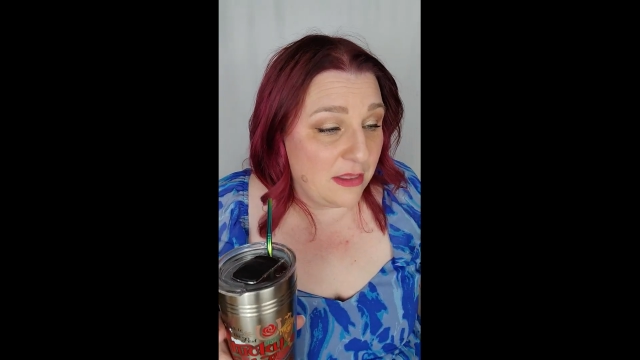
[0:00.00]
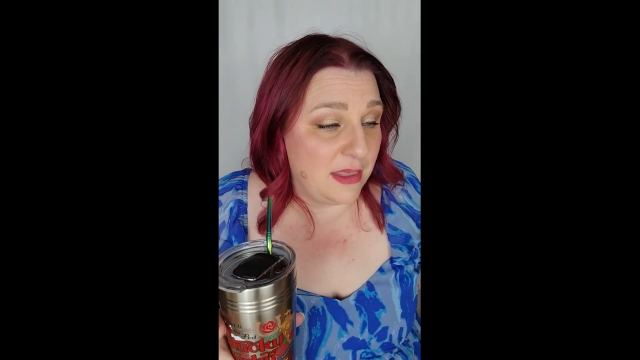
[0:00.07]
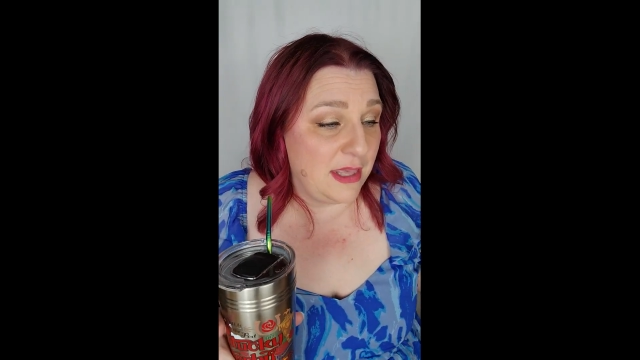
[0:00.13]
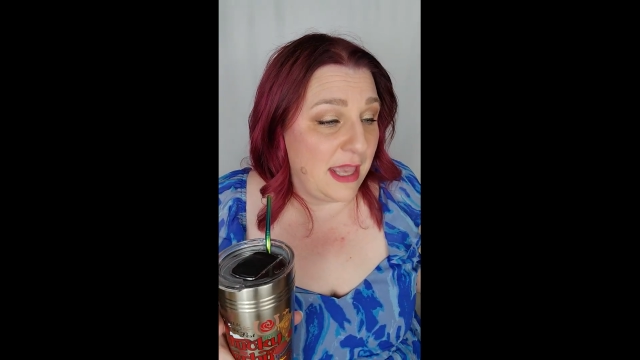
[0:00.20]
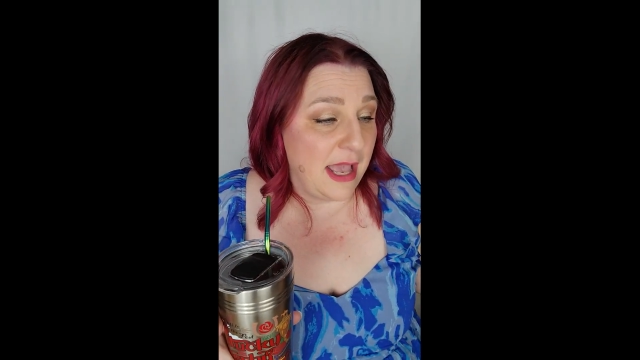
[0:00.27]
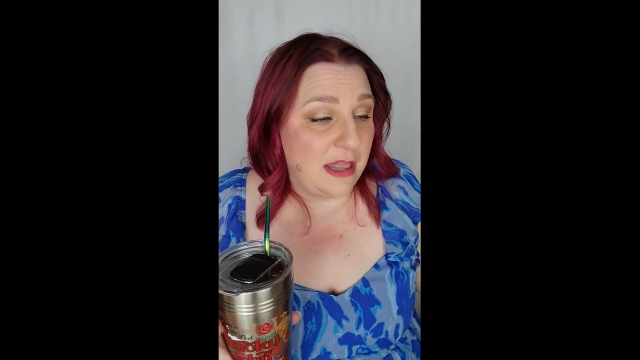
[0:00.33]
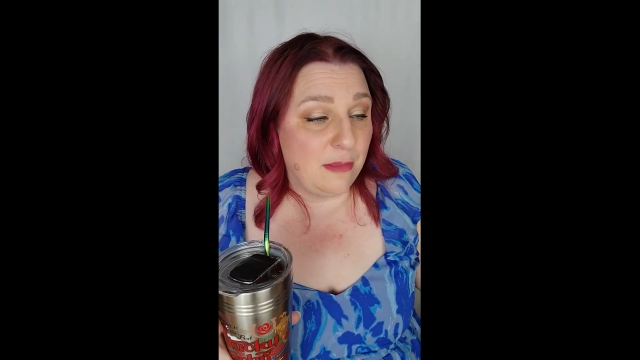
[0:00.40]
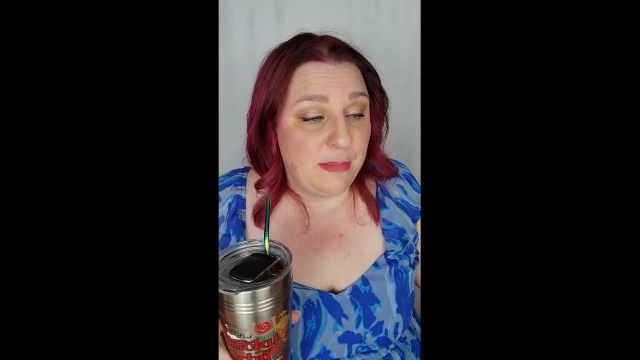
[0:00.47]
the
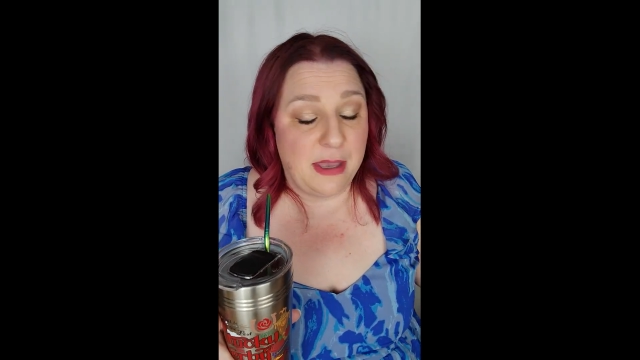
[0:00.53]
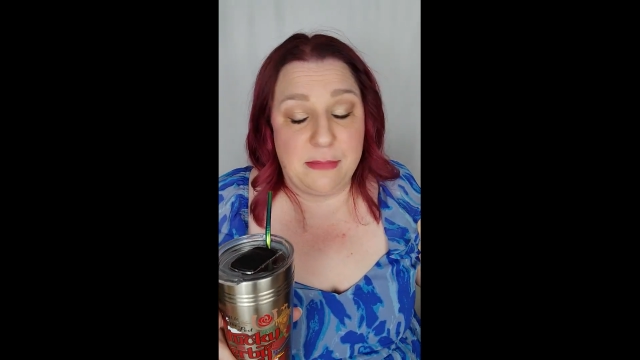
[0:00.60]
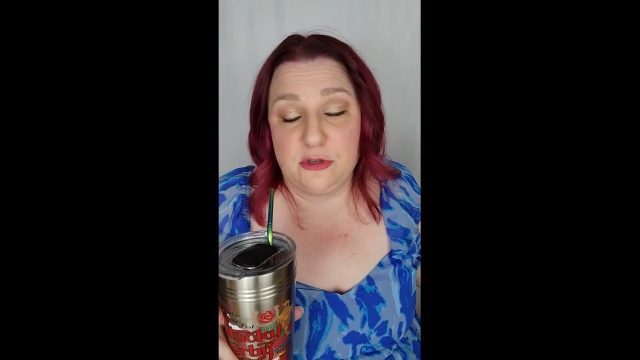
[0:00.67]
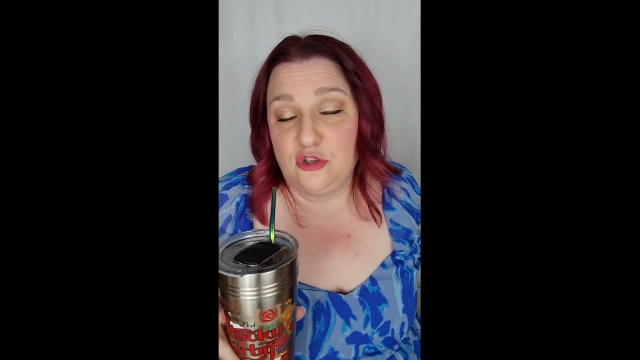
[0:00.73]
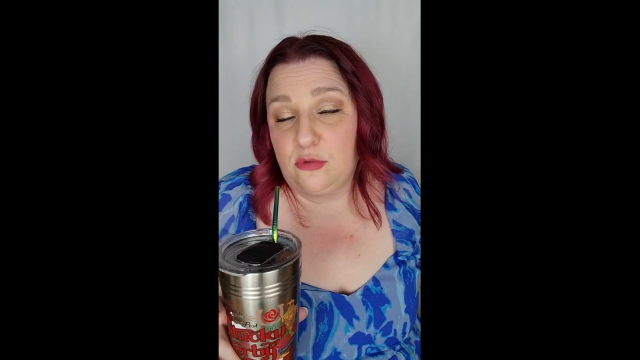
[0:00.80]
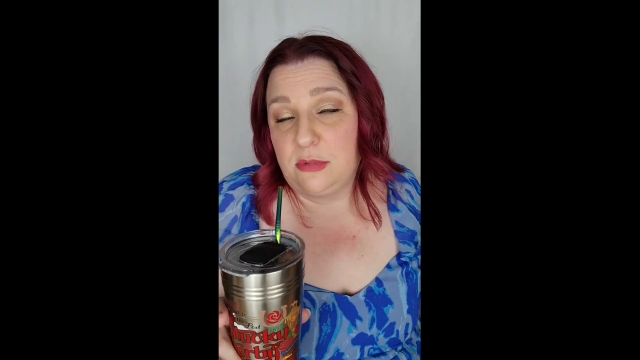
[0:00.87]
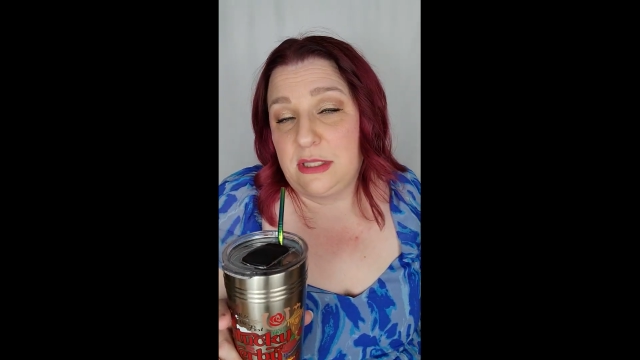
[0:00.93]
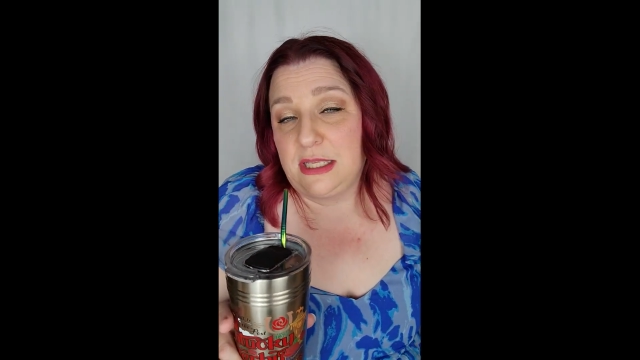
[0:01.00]
Alabama
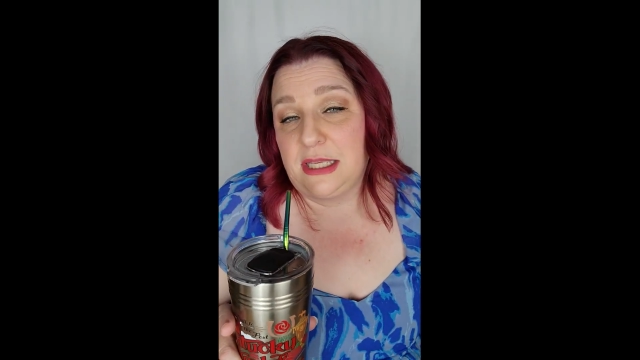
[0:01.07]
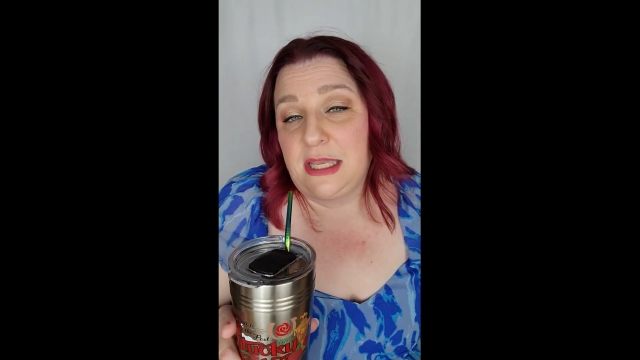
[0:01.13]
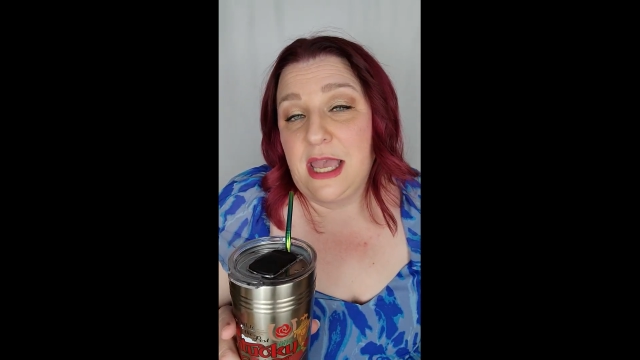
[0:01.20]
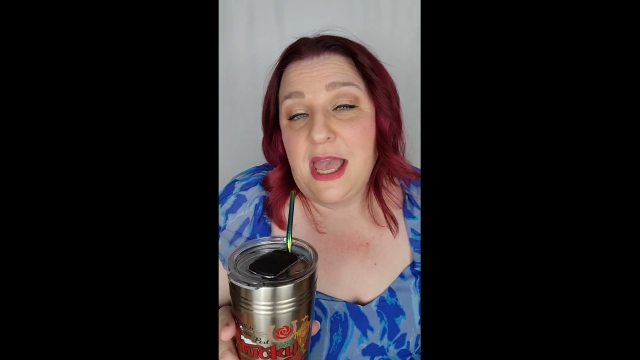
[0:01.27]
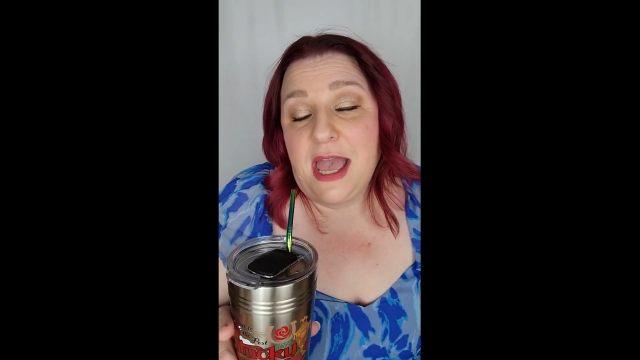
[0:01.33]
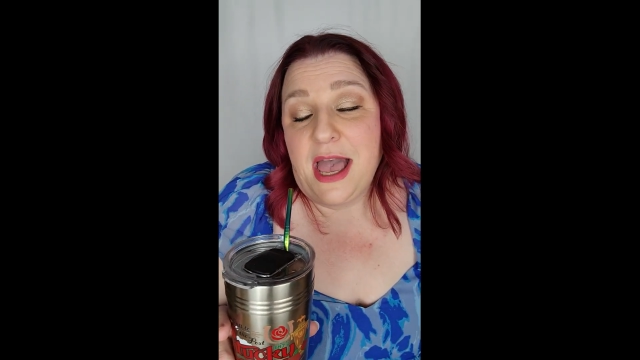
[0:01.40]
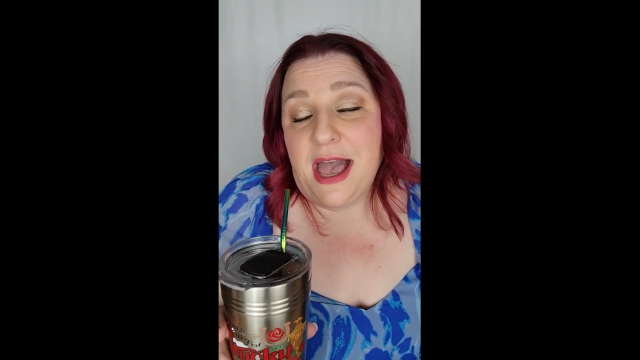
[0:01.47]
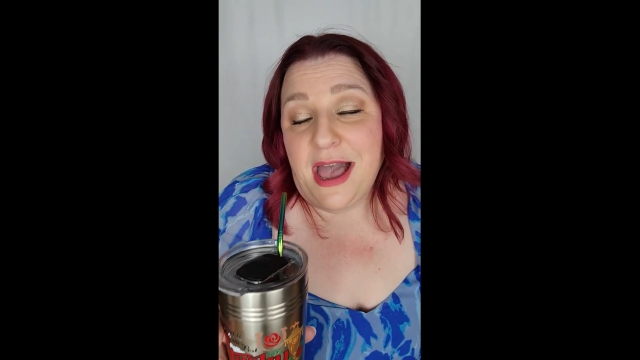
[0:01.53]
Jubilee
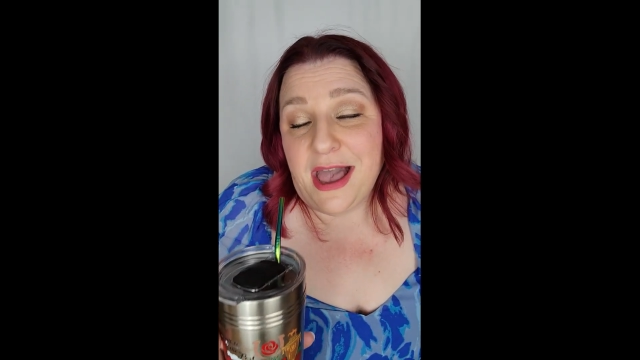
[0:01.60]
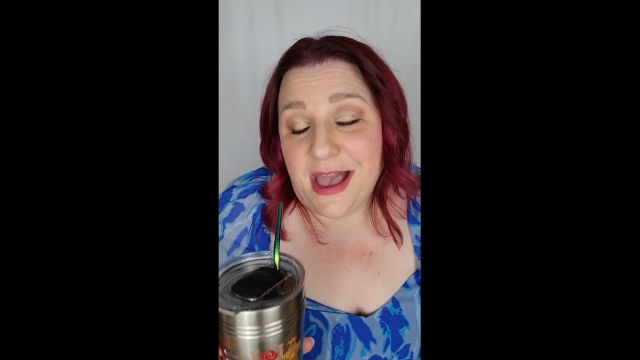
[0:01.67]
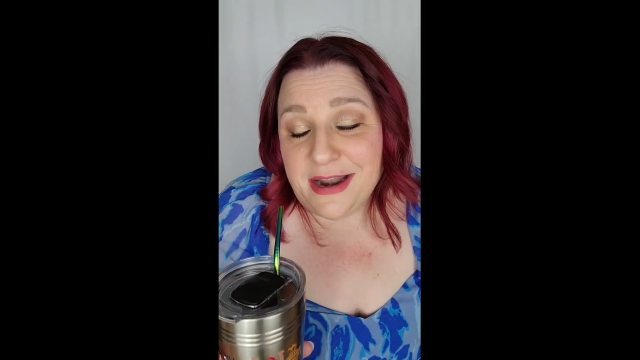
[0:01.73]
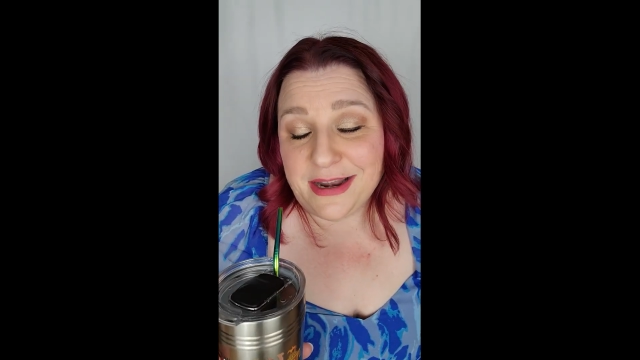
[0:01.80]
Hot